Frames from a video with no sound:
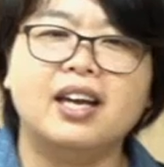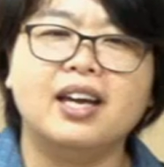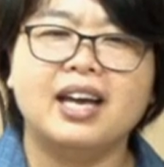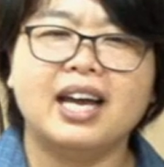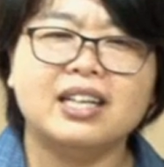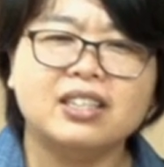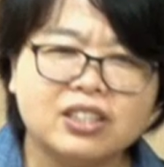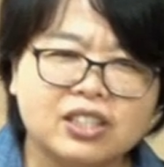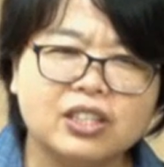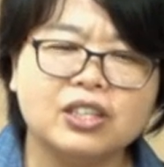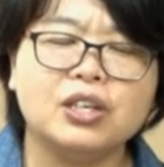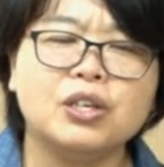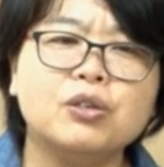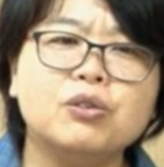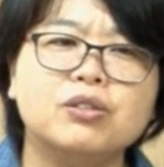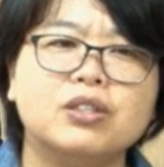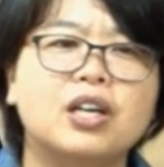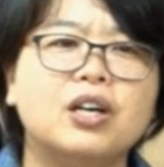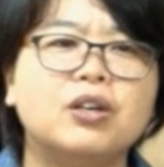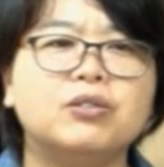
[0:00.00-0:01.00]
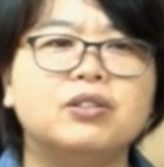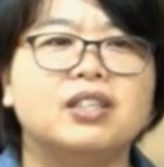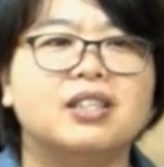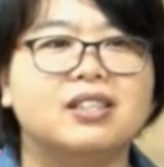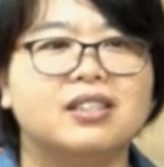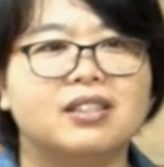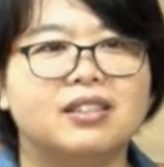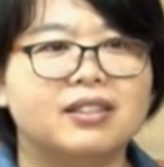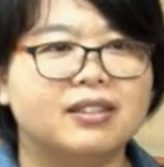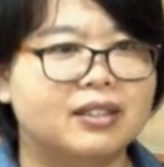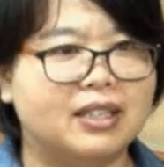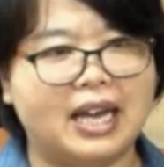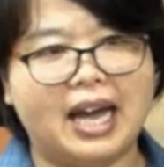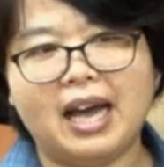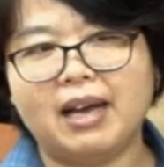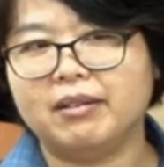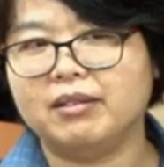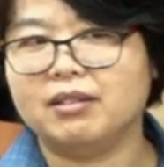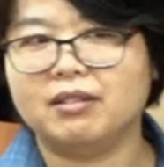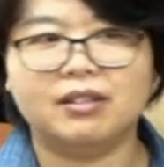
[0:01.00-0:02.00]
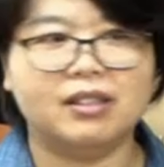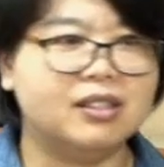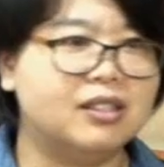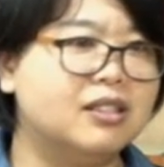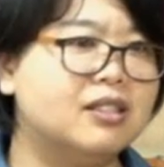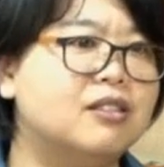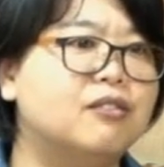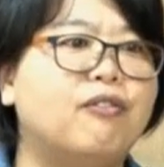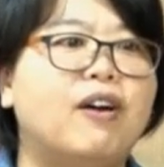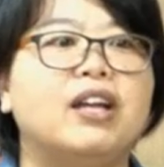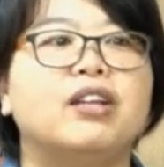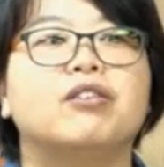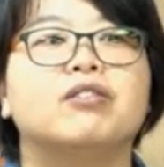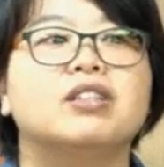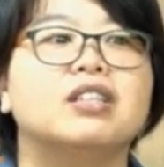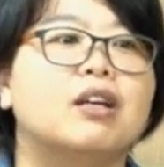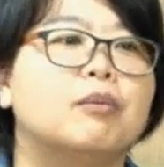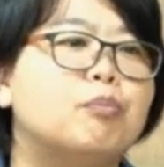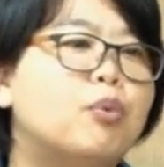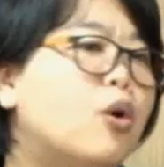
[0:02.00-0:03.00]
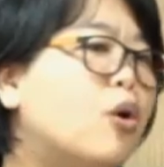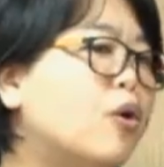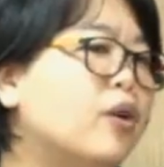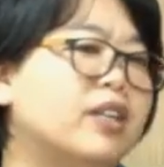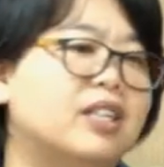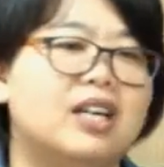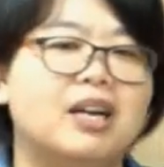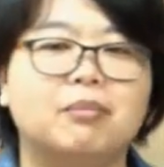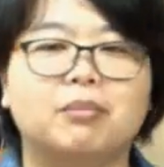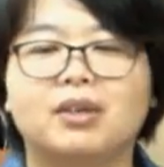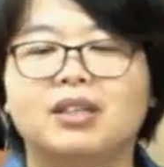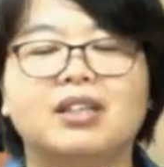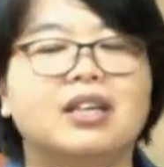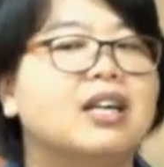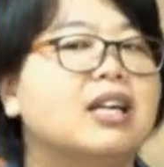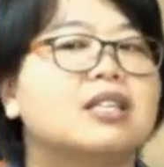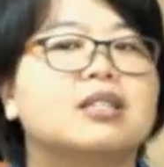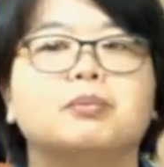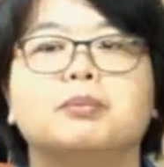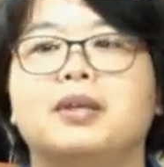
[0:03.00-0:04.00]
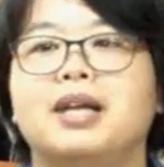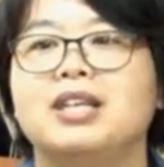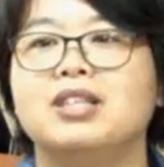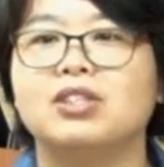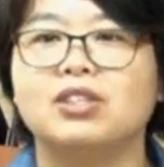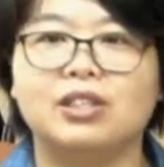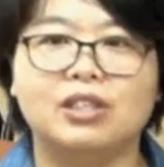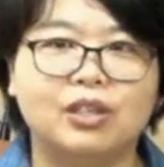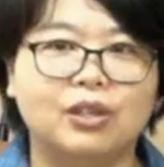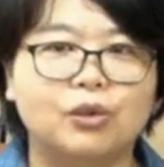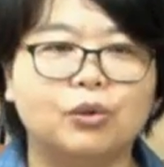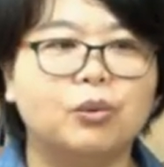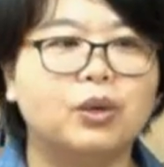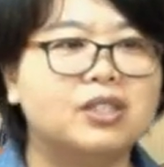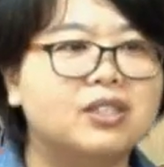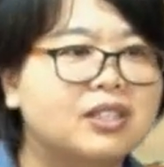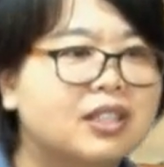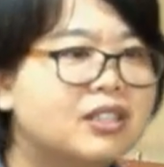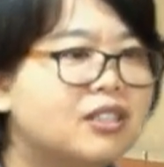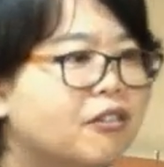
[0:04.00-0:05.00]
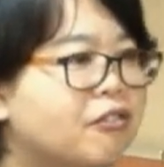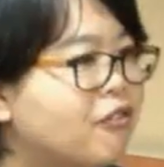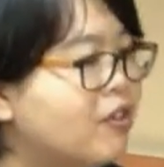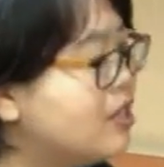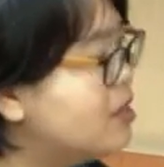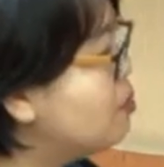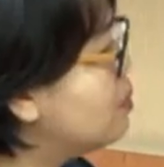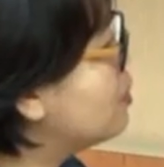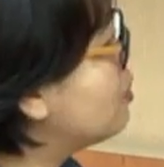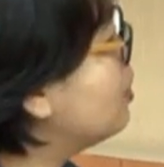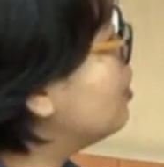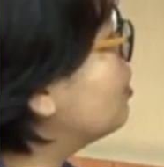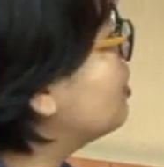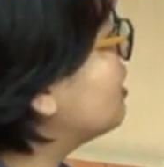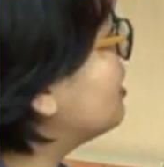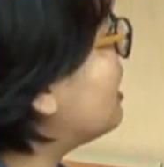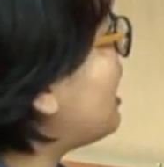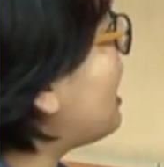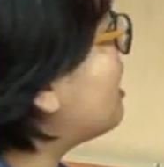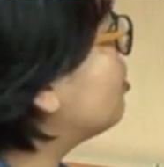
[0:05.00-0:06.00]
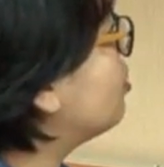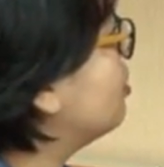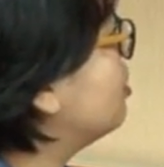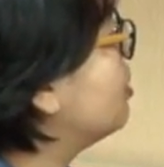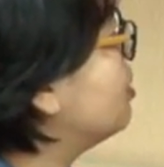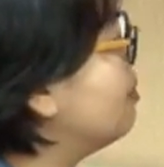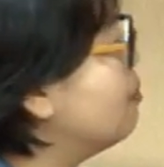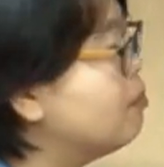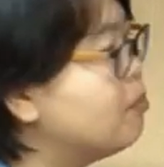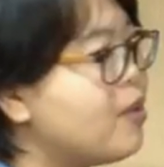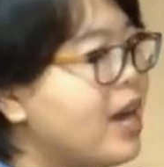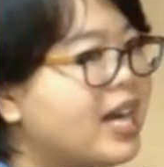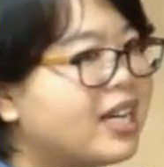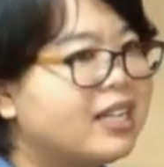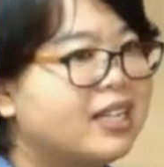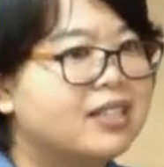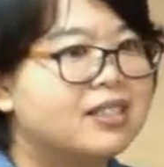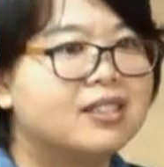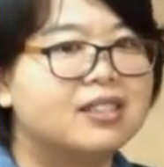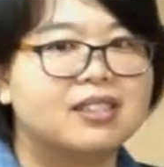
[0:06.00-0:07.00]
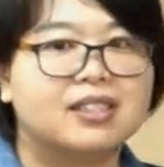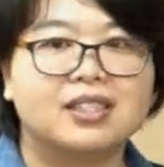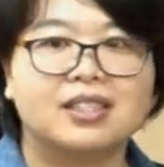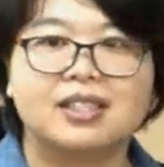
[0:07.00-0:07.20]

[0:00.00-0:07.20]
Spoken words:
And do you notice, this is finally the point, I'm going to explain to you what's the difference between slashes and brackets.